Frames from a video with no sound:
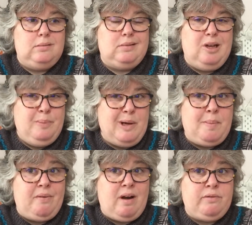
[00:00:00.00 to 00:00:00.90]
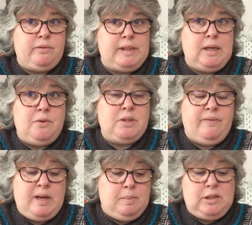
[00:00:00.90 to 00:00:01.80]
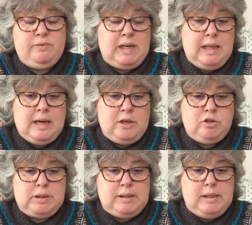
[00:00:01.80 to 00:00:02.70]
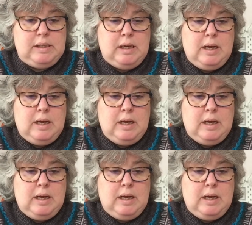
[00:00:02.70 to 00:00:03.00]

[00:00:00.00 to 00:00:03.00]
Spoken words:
It'll be on my Ravelry notes if anybody's really that interested.